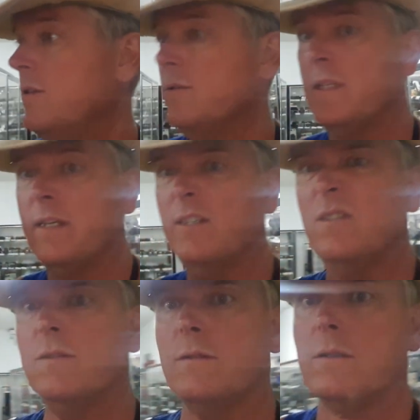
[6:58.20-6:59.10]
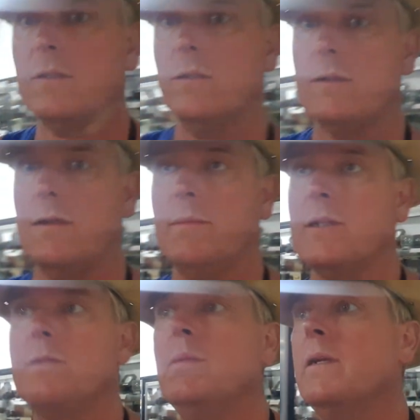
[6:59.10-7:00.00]
Too scared to use it because it costs so
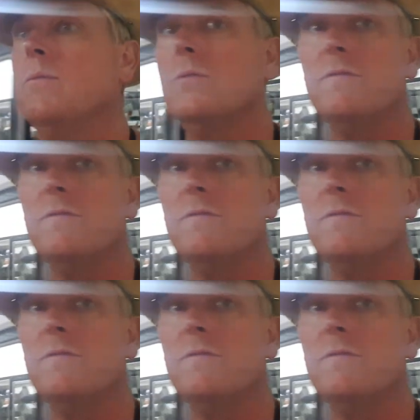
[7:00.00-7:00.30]
much to bloody